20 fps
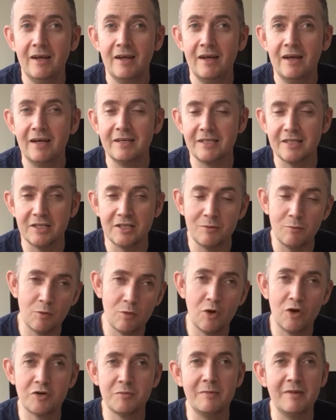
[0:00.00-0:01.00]
essentially will
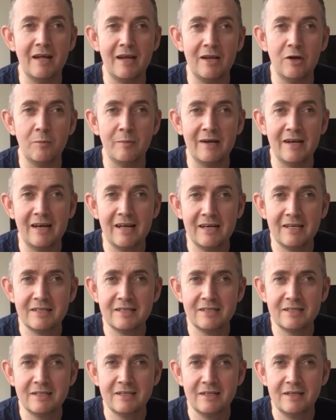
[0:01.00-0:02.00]
cost me that little bit less.